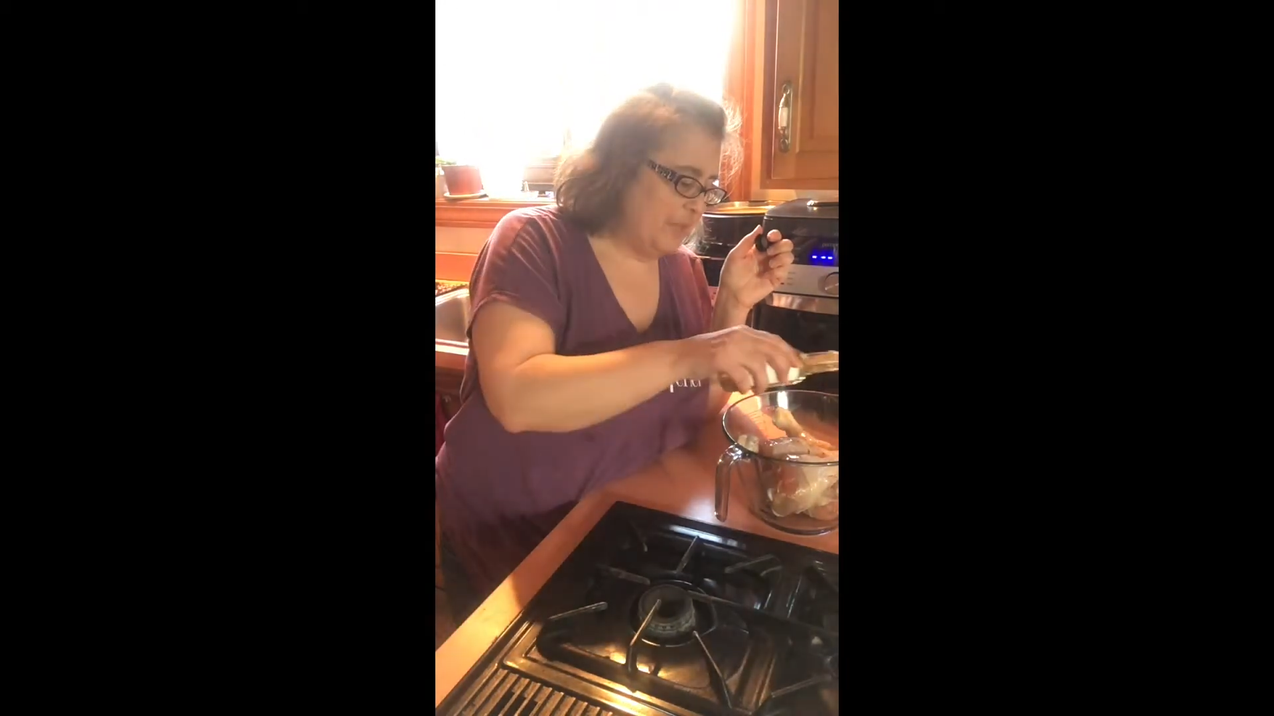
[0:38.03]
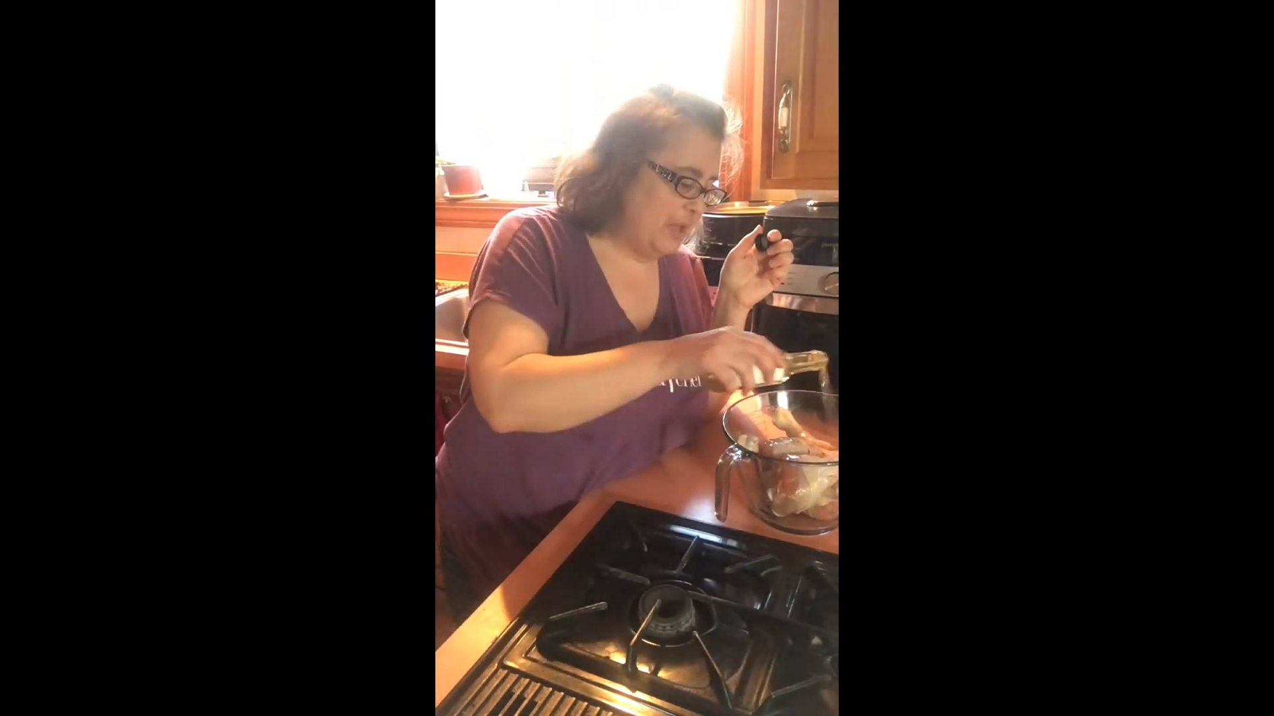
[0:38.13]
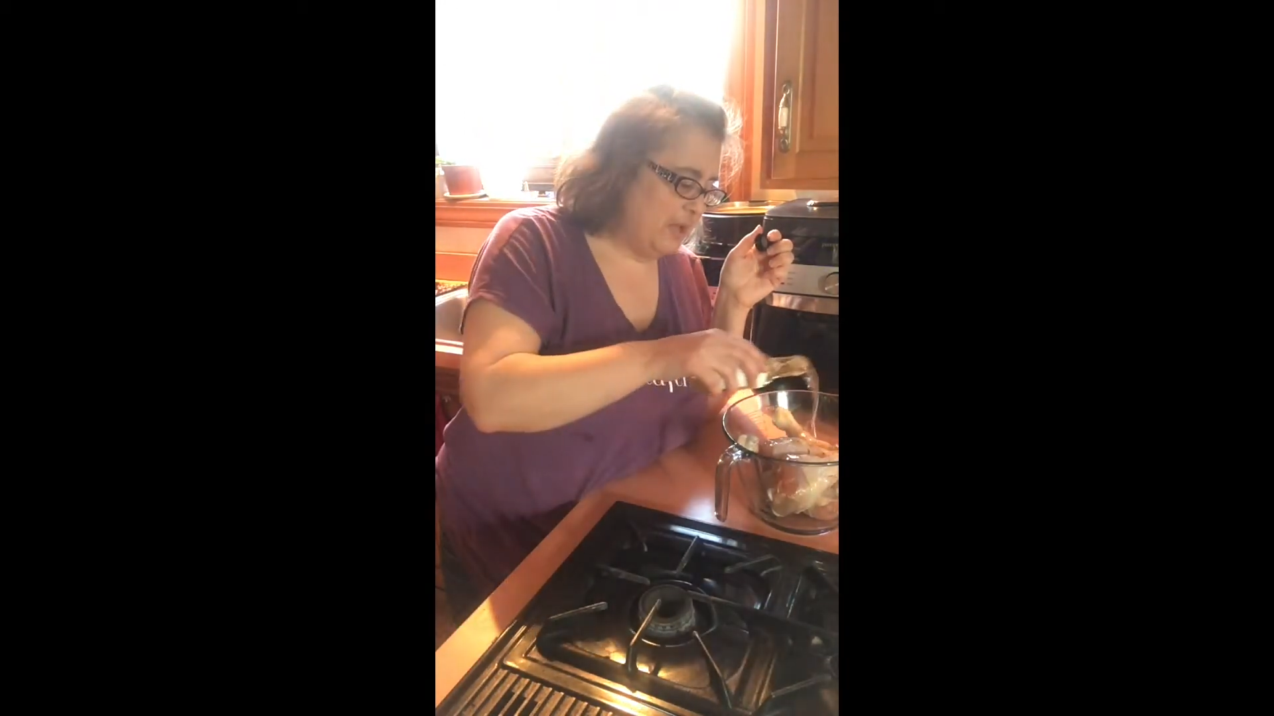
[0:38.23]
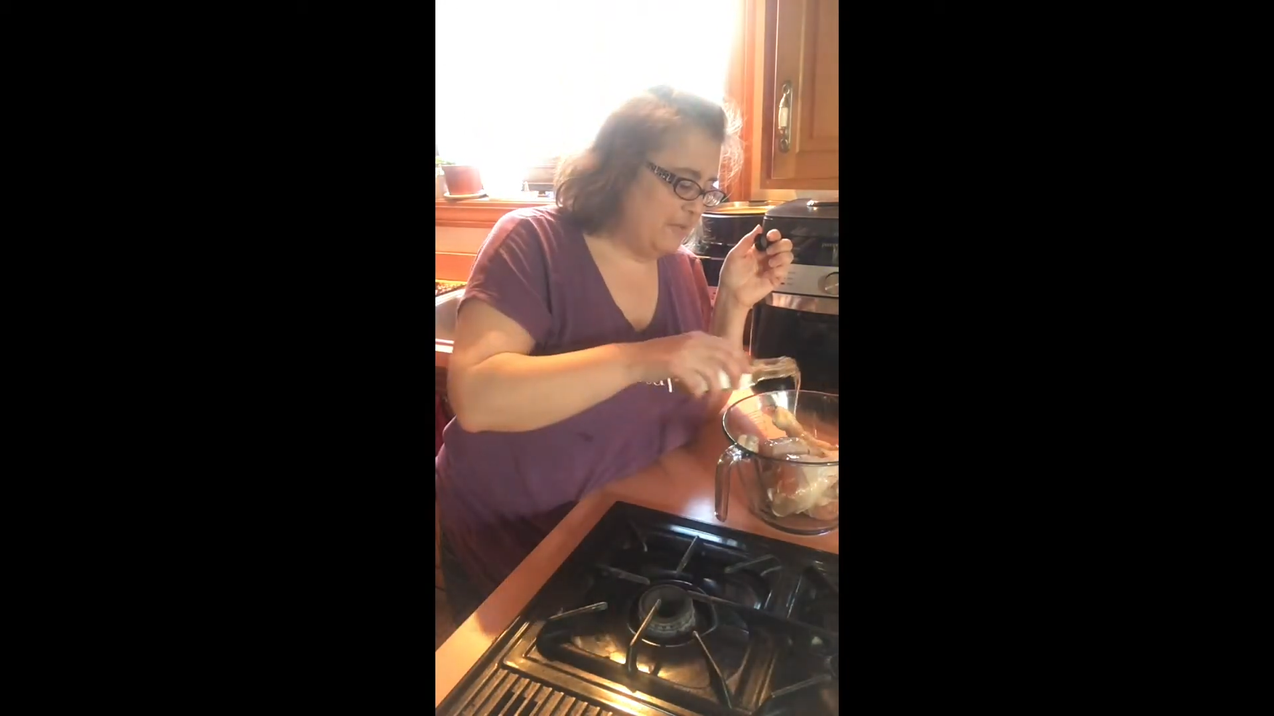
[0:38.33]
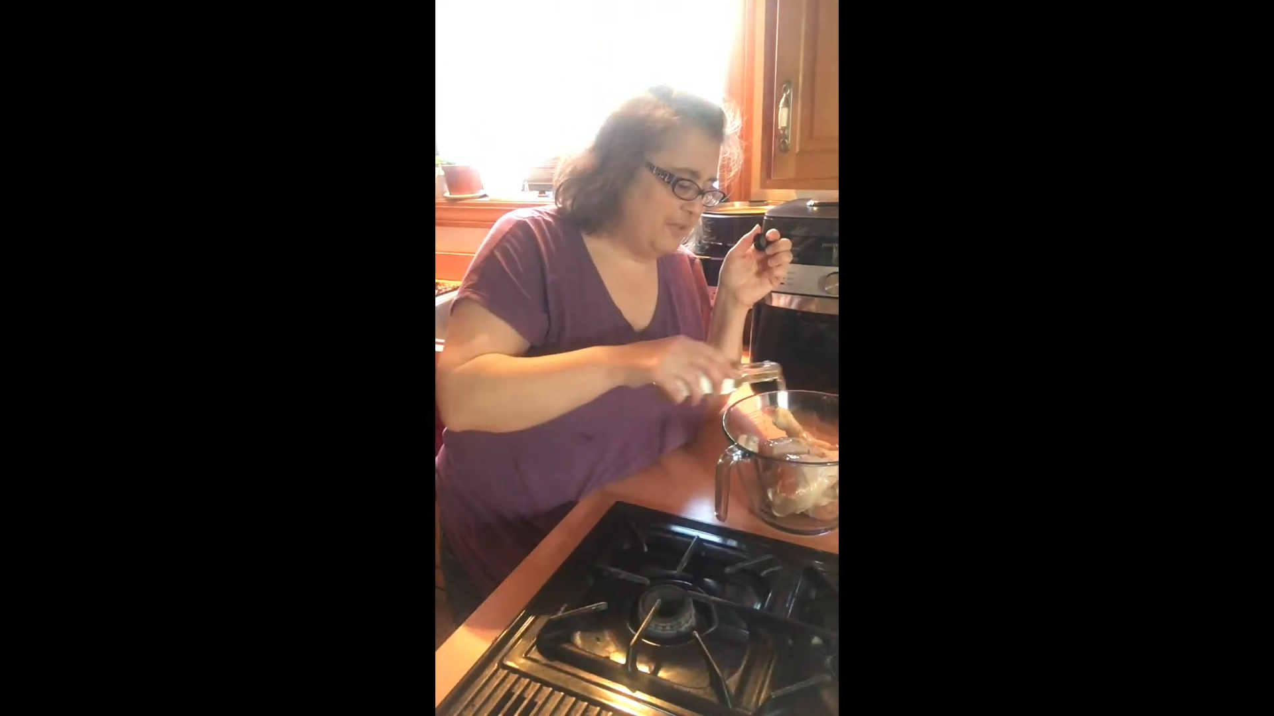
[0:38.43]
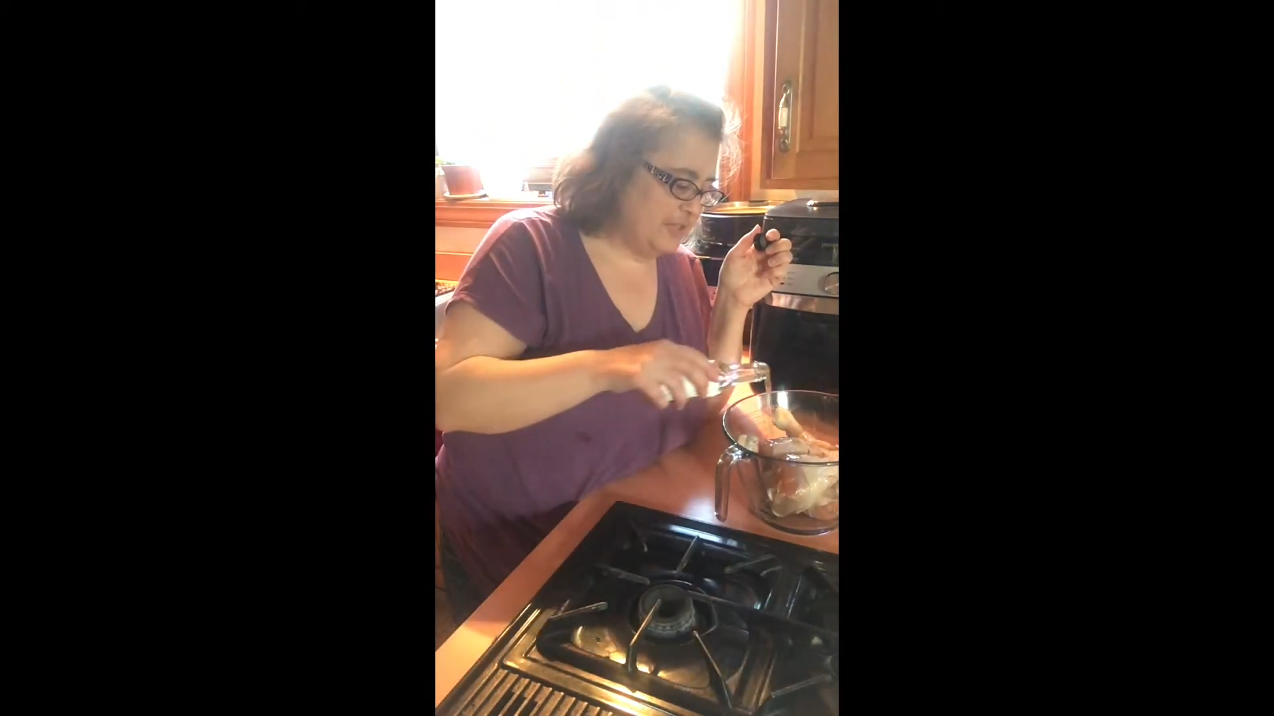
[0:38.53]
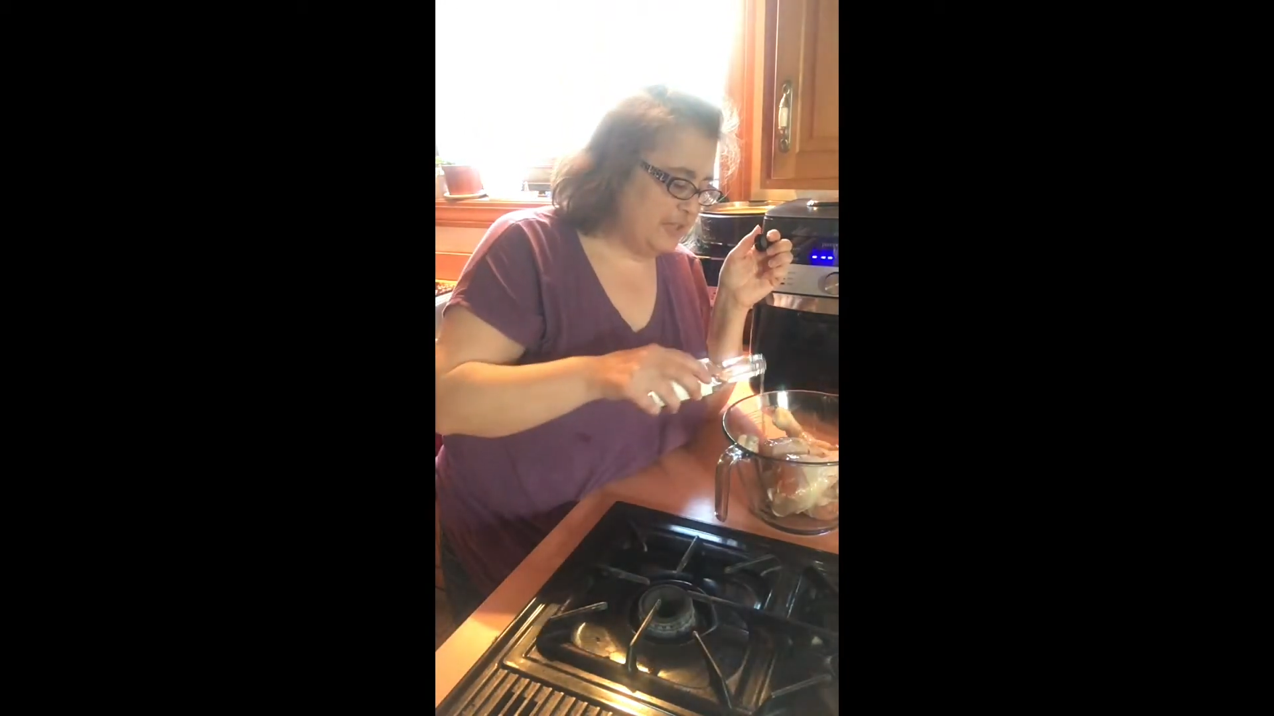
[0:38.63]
of this